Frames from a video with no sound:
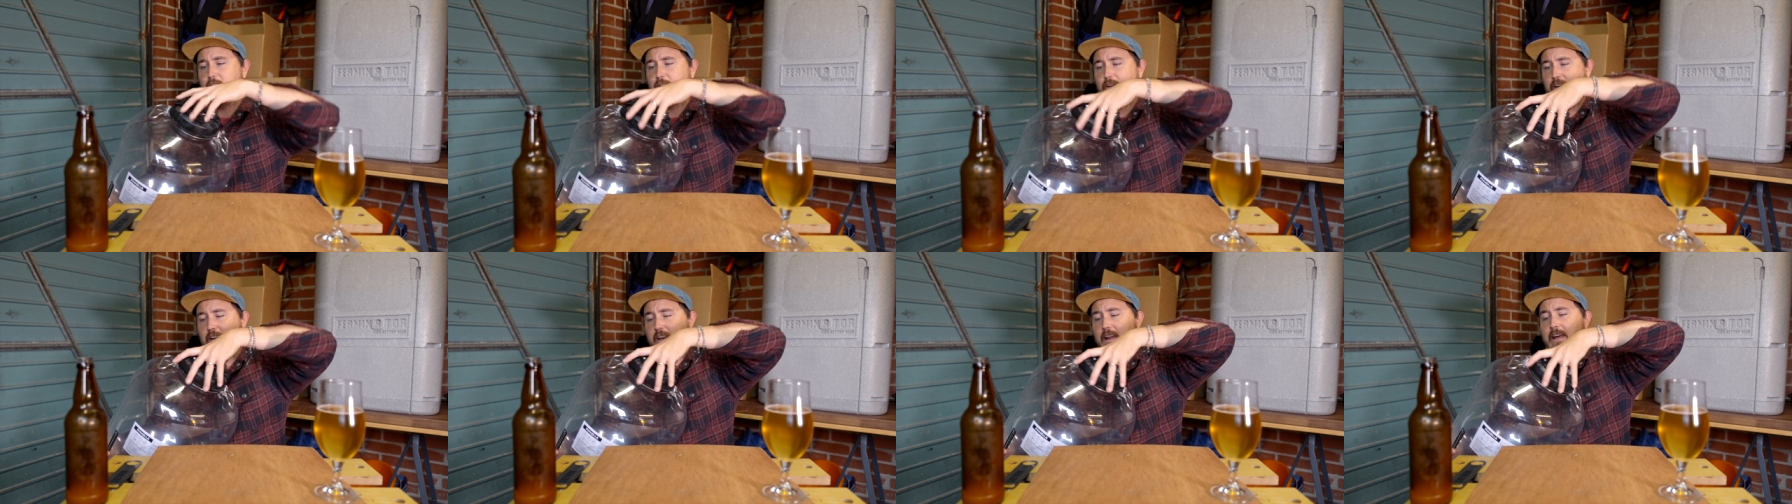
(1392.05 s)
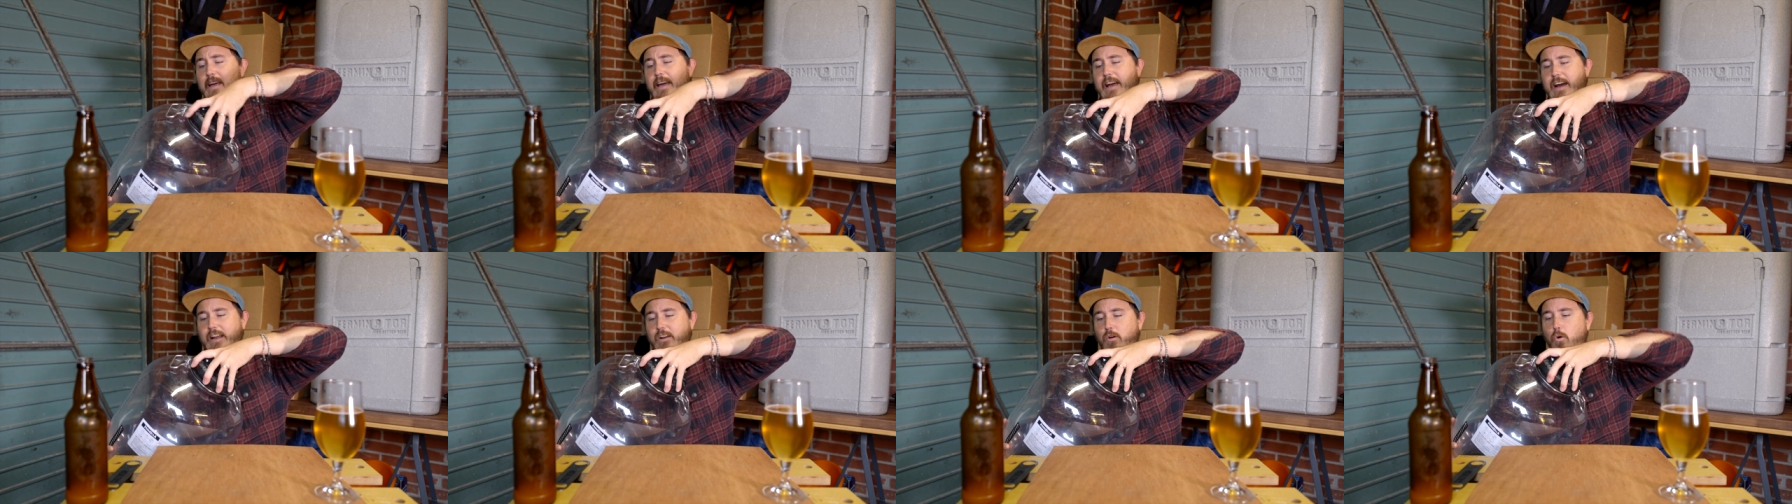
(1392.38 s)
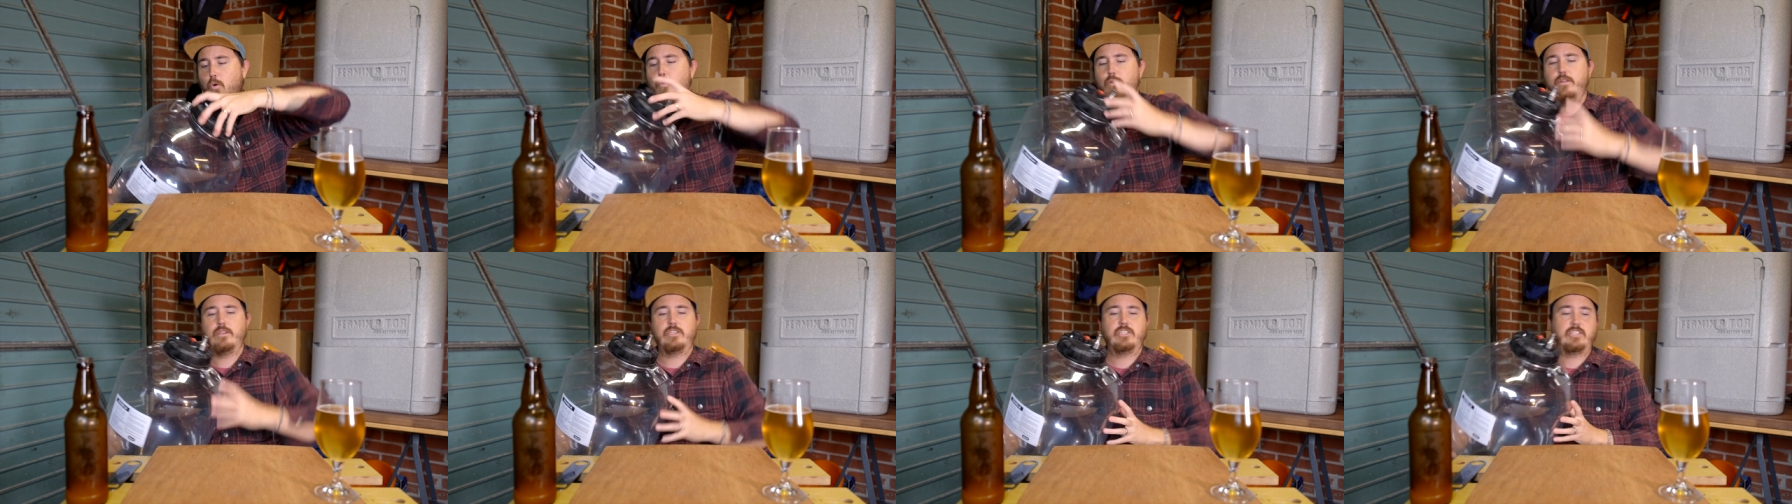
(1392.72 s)
on it, and
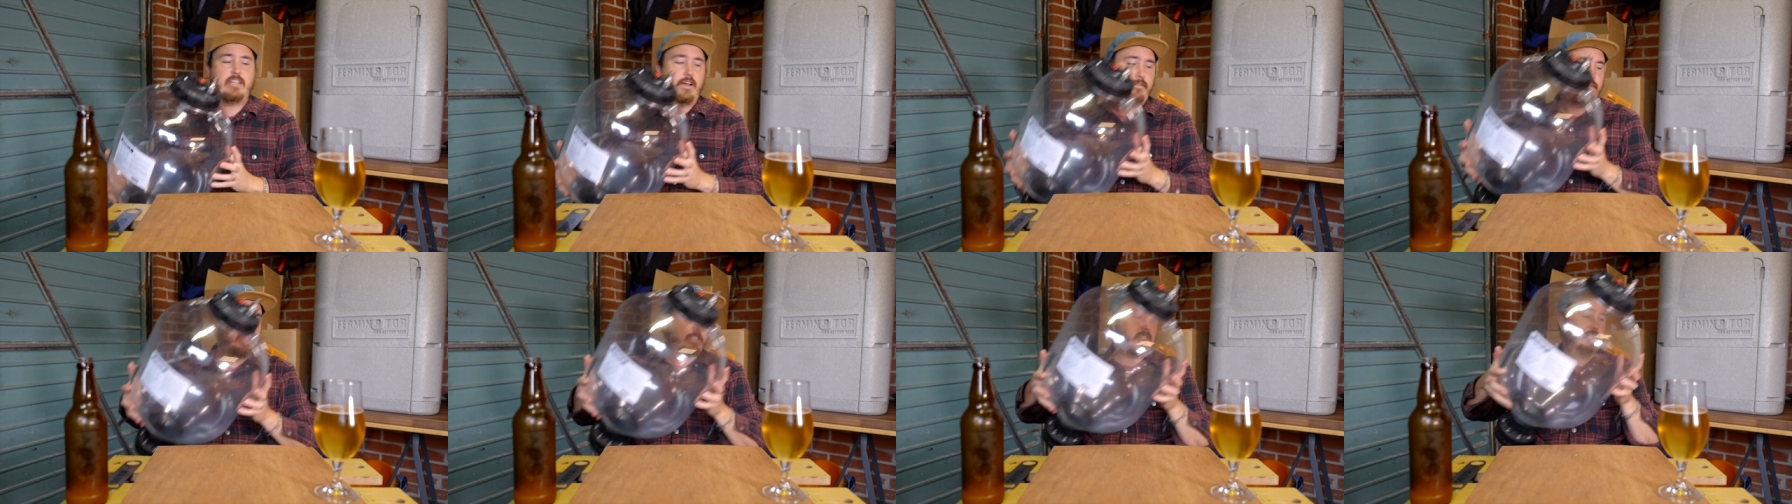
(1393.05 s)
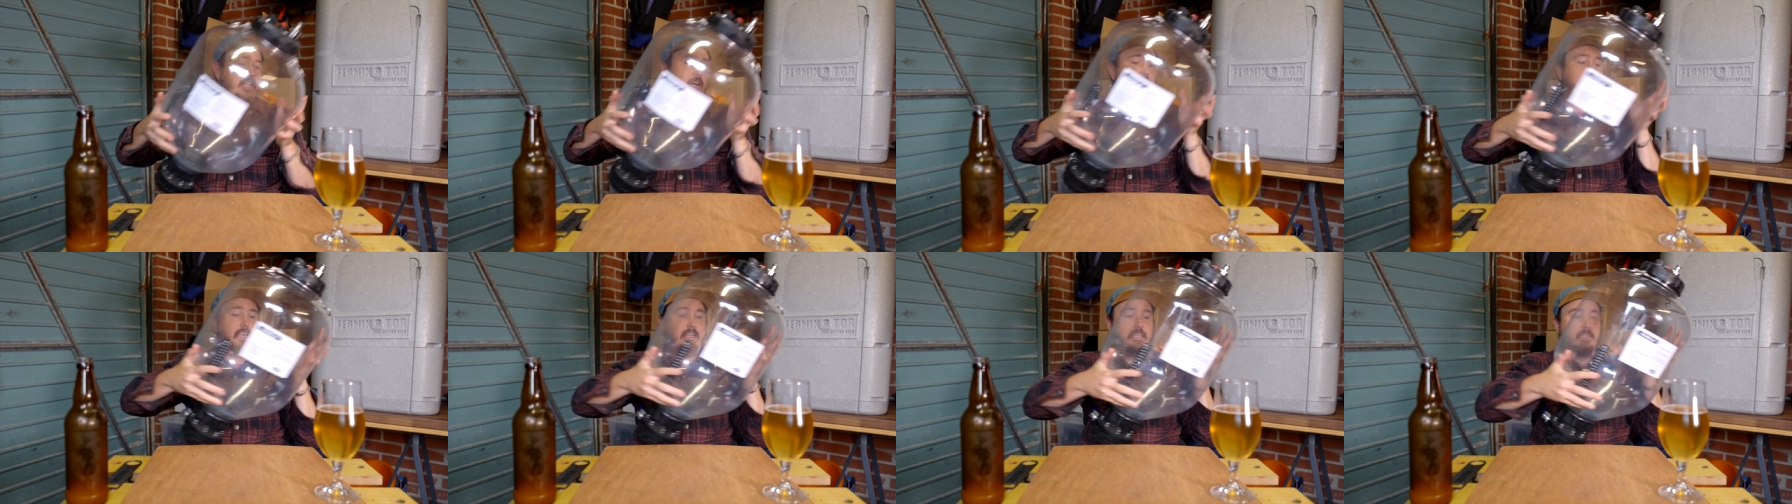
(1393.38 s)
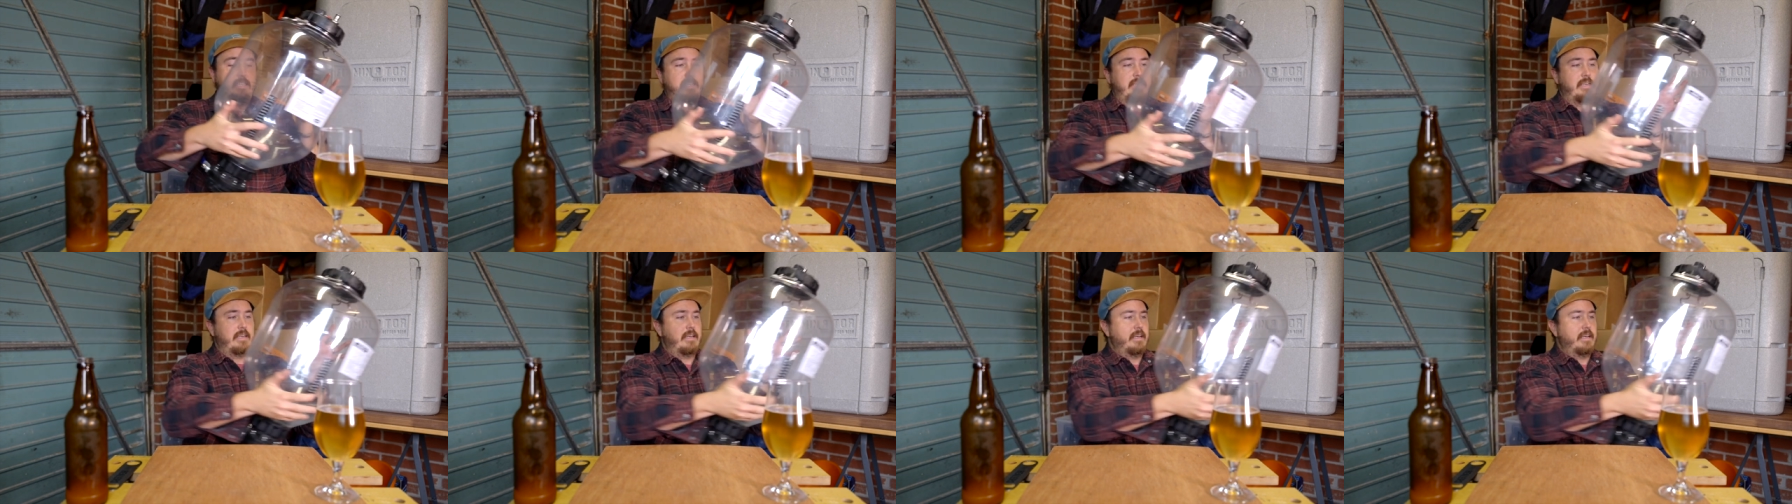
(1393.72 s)
all this stuff is tight.